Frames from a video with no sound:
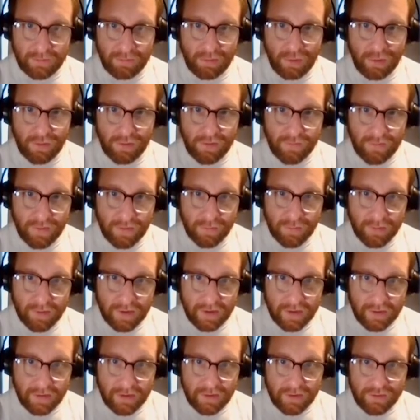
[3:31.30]
both of them,
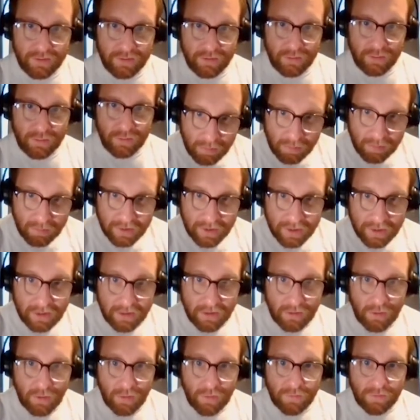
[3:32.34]
and then you bring it
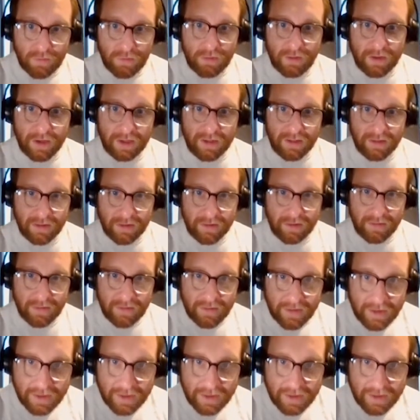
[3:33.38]
over like this,